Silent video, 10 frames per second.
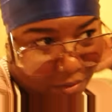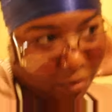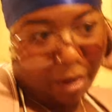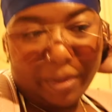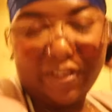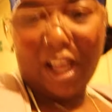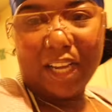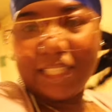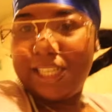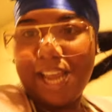We're gonna be
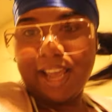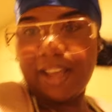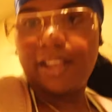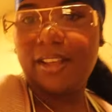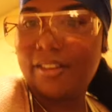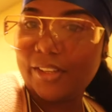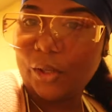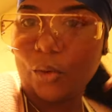vlogging today for the